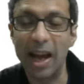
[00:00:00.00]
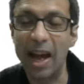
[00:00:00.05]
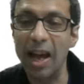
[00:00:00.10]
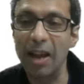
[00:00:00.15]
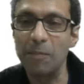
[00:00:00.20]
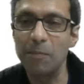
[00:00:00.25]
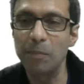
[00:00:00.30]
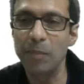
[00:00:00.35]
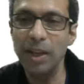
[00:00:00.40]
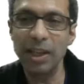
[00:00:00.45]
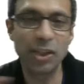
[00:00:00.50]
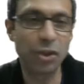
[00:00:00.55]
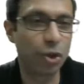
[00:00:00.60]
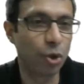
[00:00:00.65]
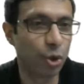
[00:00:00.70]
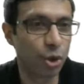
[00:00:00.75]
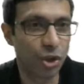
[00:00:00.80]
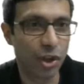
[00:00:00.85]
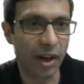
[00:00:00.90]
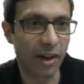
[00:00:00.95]
And please
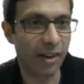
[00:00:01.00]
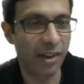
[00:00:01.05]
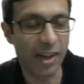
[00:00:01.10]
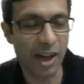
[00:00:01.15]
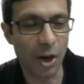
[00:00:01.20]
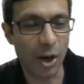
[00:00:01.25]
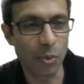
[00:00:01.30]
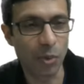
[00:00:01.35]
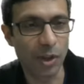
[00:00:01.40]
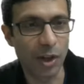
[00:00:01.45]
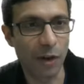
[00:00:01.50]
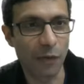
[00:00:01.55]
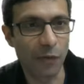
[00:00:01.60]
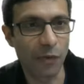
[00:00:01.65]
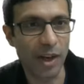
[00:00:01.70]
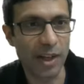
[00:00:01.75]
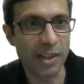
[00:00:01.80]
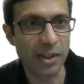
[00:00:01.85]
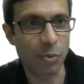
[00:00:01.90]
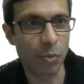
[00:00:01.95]
do share it out with your
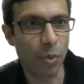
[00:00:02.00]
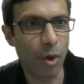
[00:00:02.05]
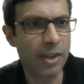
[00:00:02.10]
friends.